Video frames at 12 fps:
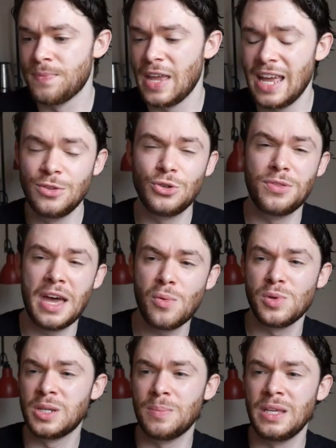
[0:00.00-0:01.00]
And so that
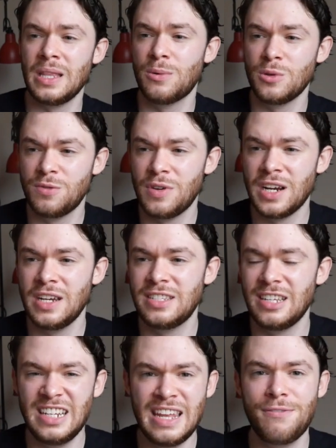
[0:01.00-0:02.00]
was something that was very
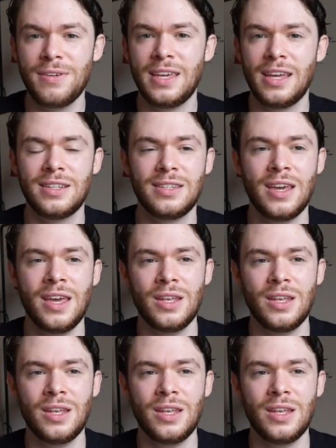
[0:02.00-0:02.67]
significant